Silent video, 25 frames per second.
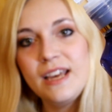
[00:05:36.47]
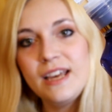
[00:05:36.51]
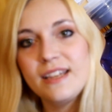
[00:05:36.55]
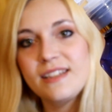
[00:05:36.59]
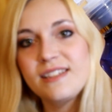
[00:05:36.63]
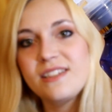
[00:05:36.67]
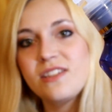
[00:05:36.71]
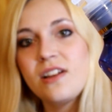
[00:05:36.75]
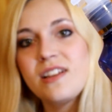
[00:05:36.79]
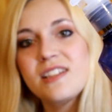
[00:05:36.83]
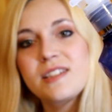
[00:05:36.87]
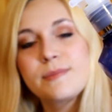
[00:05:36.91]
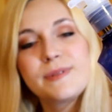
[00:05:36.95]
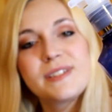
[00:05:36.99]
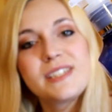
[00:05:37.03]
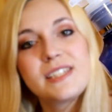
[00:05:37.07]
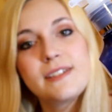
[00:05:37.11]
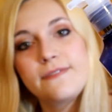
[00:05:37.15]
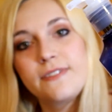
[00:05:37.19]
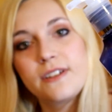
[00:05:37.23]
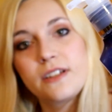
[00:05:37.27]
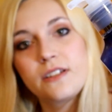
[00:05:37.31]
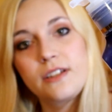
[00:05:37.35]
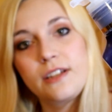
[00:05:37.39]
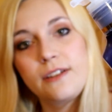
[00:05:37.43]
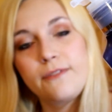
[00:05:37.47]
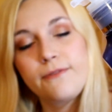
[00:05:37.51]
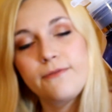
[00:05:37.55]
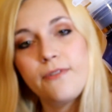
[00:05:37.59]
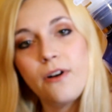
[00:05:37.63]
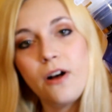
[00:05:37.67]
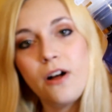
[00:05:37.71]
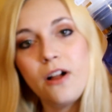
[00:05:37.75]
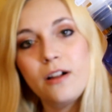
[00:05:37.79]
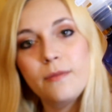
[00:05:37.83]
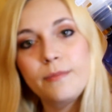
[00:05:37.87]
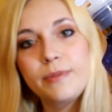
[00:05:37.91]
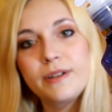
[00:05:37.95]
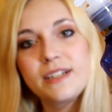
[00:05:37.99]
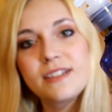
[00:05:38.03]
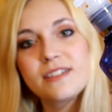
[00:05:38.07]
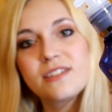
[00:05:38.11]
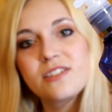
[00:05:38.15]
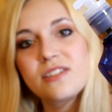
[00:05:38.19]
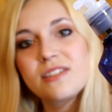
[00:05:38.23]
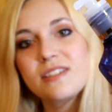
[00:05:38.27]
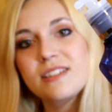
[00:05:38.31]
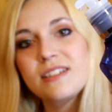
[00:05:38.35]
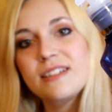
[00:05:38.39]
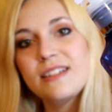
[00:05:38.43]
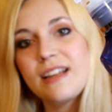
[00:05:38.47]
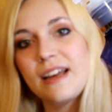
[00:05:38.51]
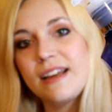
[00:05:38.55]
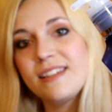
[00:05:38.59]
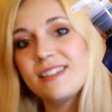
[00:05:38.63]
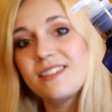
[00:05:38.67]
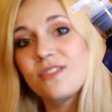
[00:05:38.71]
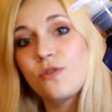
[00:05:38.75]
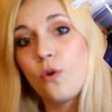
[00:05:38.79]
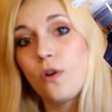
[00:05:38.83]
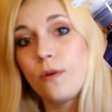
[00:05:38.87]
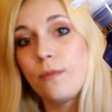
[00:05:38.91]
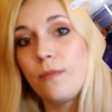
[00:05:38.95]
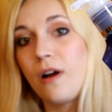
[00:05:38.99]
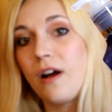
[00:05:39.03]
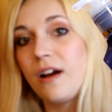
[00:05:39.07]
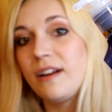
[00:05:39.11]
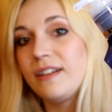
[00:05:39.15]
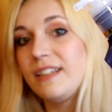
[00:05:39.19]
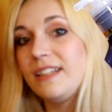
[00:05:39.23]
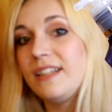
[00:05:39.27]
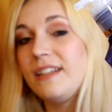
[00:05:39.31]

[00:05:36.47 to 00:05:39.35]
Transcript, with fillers: It's not specifically fall, but it's just a nice gourmand.